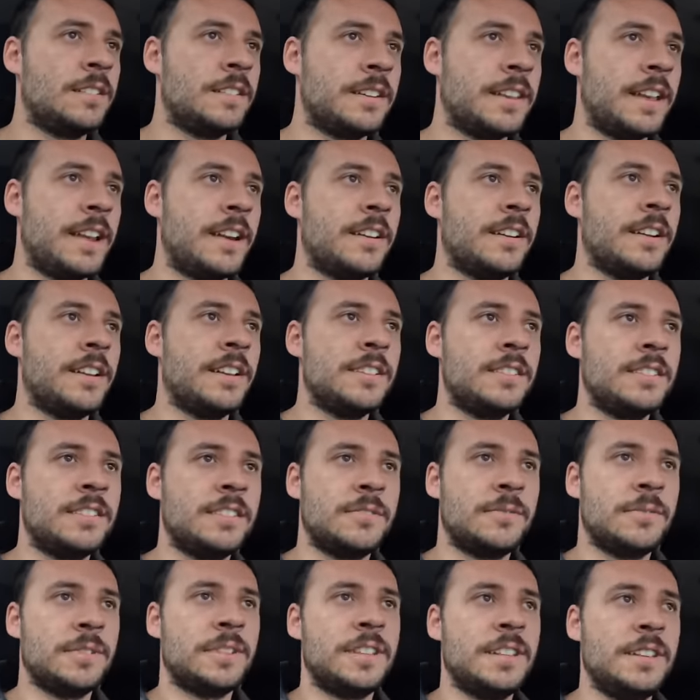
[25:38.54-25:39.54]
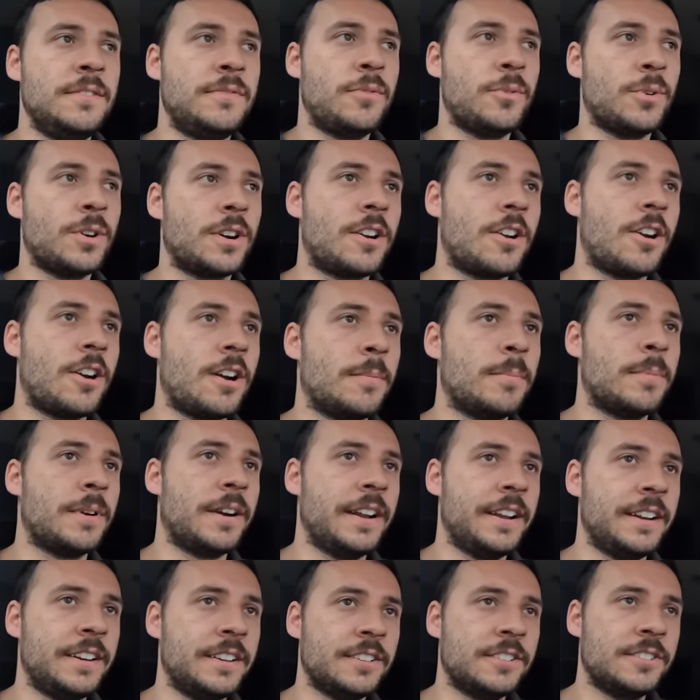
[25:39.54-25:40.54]
Darius with T four
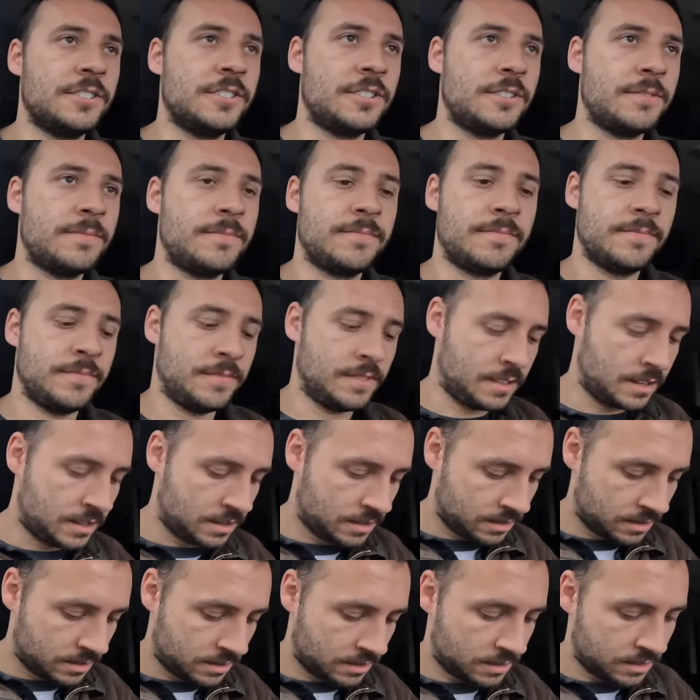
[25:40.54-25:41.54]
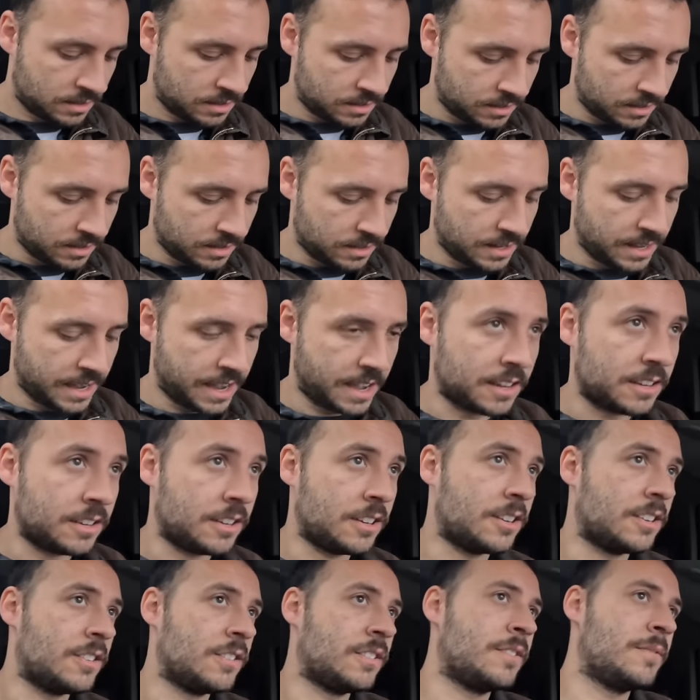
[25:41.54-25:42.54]
Carburetors. Yeah,
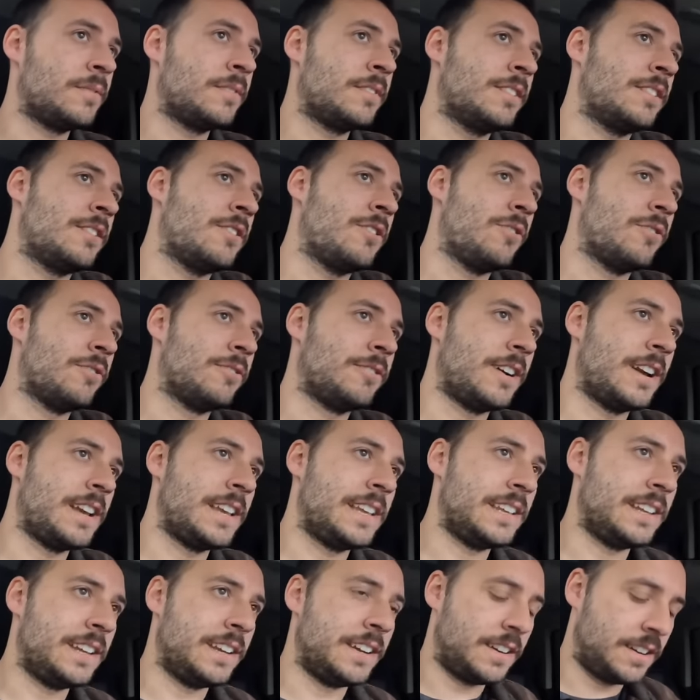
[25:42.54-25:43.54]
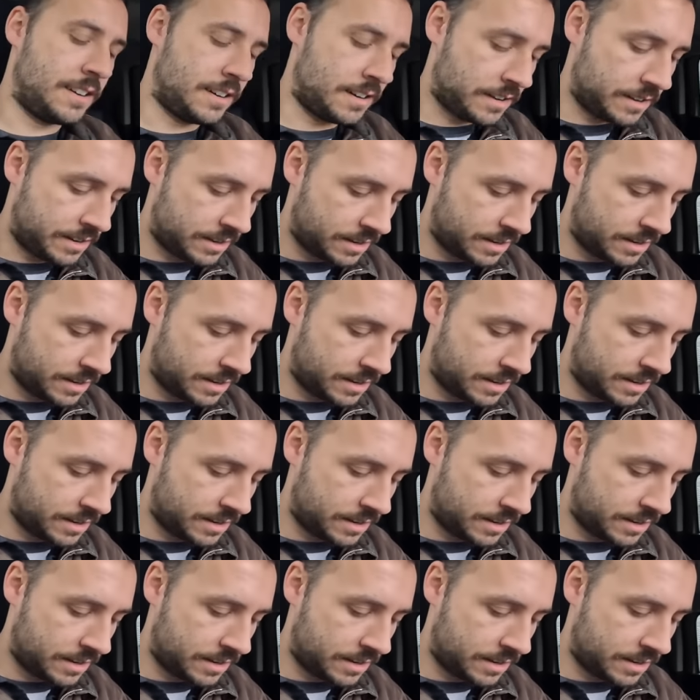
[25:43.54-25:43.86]
you're going right here.